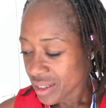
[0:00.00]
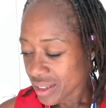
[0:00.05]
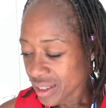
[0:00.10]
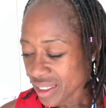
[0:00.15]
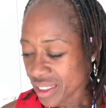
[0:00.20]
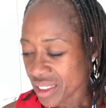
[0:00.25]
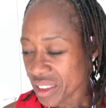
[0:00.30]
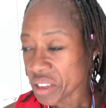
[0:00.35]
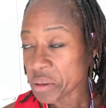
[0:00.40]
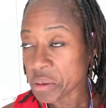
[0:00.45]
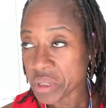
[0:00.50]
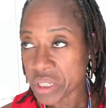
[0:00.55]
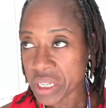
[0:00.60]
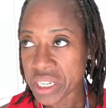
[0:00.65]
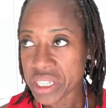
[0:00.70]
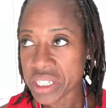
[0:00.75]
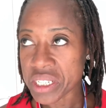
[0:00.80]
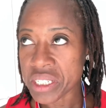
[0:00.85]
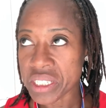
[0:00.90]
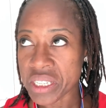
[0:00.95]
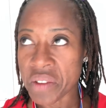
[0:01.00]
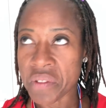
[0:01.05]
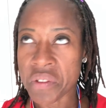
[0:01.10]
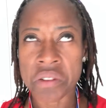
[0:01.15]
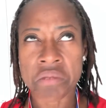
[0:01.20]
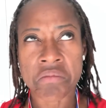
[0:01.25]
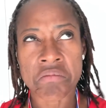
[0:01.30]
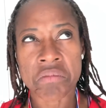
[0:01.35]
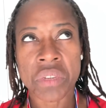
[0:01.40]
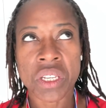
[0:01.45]
I think it was actually
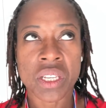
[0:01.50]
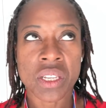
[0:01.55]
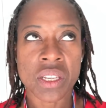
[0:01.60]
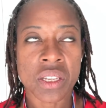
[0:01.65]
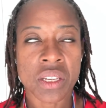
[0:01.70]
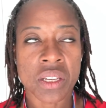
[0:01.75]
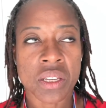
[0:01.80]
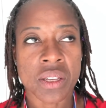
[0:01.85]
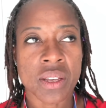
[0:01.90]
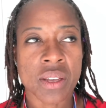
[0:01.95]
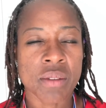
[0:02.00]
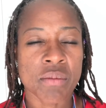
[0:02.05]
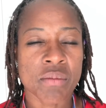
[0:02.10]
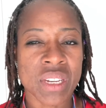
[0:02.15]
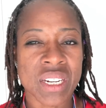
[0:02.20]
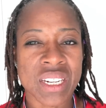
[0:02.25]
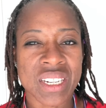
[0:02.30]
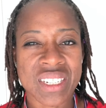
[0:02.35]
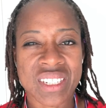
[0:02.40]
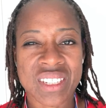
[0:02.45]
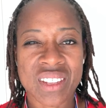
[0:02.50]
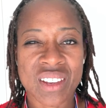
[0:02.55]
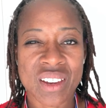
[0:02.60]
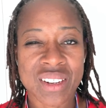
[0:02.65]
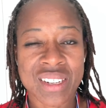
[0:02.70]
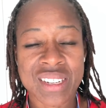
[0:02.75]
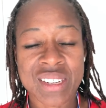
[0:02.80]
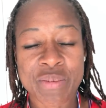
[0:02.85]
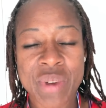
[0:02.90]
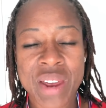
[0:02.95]

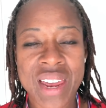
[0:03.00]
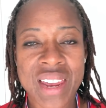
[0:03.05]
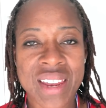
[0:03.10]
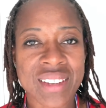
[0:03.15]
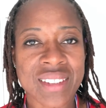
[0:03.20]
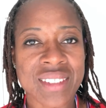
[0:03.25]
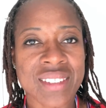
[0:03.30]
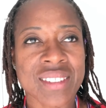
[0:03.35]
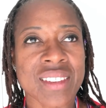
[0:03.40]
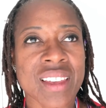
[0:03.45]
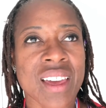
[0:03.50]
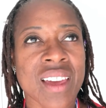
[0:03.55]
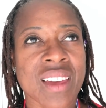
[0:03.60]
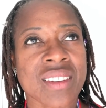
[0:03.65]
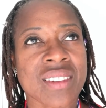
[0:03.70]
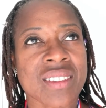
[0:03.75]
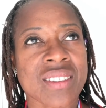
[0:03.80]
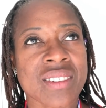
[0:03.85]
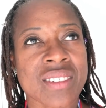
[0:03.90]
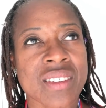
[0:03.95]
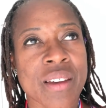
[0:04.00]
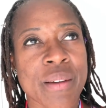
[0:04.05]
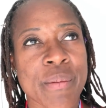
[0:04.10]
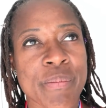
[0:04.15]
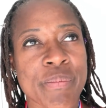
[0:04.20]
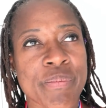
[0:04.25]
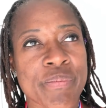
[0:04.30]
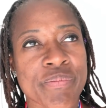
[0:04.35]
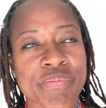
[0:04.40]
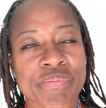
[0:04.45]
7:30 pace, and
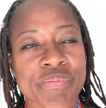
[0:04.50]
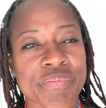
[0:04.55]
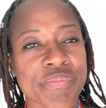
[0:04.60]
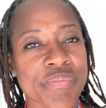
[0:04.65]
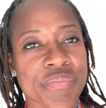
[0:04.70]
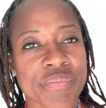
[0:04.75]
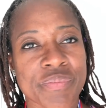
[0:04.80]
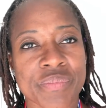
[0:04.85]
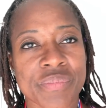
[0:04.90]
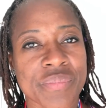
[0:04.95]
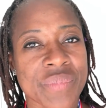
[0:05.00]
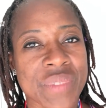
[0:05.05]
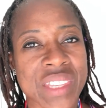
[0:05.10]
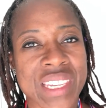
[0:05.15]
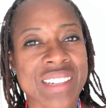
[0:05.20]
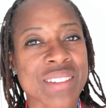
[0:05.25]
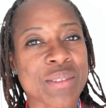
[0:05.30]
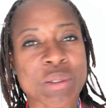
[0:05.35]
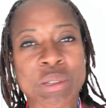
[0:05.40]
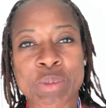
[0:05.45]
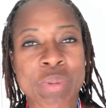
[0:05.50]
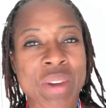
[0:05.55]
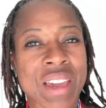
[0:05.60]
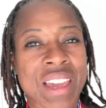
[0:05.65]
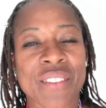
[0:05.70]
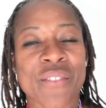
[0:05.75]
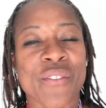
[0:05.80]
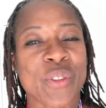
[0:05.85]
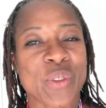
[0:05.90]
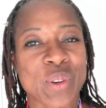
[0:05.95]
it was
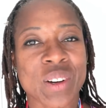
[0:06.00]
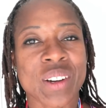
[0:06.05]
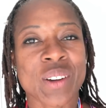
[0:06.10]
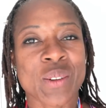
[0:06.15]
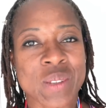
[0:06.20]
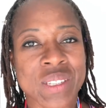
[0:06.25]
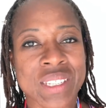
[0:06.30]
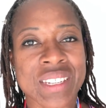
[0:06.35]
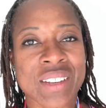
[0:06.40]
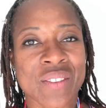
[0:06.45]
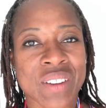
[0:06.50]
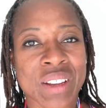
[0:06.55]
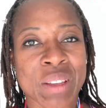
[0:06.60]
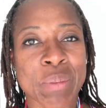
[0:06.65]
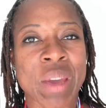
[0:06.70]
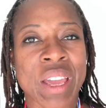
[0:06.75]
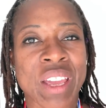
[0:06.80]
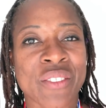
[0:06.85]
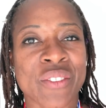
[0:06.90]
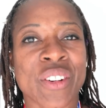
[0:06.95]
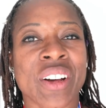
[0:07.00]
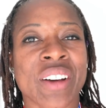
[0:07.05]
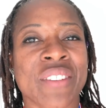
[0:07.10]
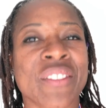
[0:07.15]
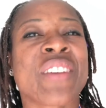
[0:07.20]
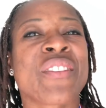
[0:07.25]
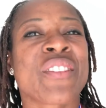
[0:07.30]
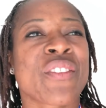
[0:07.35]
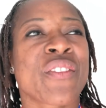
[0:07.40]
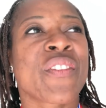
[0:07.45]
painful. It was definitely painful. I've
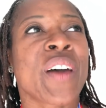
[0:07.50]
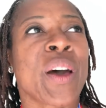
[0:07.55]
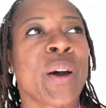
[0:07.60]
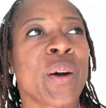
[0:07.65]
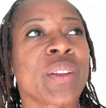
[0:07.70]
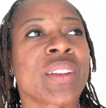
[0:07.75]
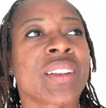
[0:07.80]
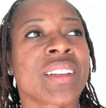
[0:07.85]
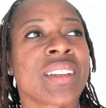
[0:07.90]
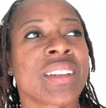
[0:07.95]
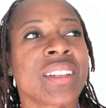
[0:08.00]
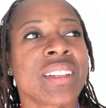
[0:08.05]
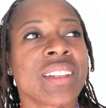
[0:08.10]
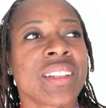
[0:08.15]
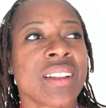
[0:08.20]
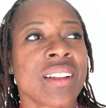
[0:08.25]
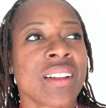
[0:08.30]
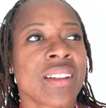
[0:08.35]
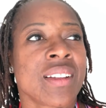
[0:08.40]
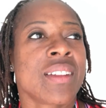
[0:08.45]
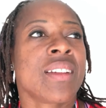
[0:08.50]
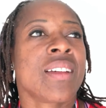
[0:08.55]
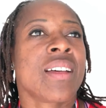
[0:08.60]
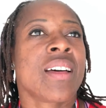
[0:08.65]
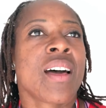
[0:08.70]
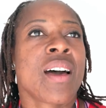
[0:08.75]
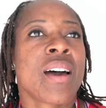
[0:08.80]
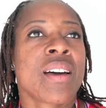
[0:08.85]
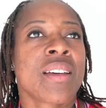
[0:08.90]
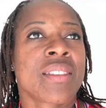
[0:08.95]
never felt
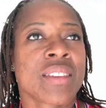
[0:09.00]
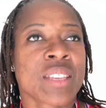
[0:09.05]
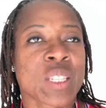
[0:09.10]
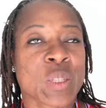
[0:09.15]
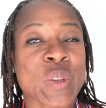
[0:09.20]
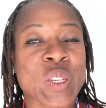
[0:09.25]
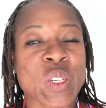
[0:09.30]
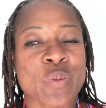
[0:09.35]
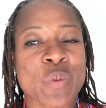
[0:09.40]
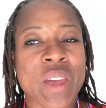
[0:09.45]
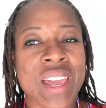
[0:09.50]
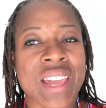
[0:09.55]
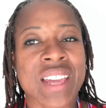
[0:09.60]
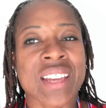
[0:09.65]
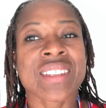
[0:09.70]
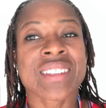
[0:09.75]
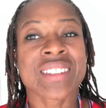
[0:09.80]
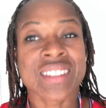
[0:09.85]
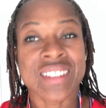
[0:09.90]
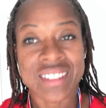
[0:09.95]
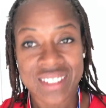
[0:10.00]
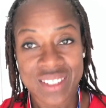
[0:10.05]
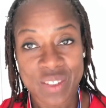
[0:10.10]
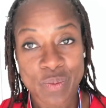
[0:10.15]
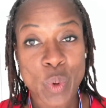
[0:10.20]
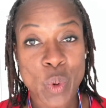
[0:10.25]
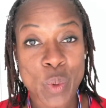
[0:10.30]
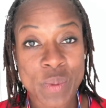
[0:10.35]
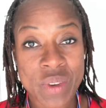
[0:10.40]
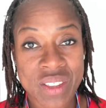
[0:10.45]
this much pain since
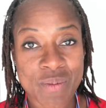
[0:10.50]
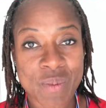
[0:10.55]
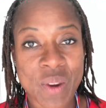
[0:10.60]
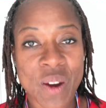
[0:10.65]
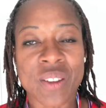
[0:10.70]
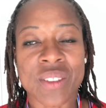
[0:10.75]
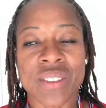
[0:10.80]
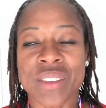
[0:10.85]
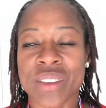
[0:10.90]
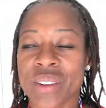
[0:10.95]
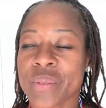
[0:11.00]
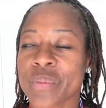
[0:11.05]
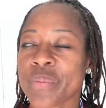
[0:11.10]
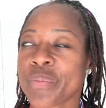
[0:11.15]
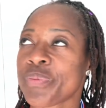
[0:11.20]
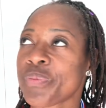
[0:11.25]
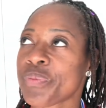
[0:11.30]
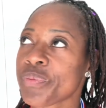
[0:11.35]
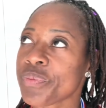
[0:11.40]
Bournemouth Marathon.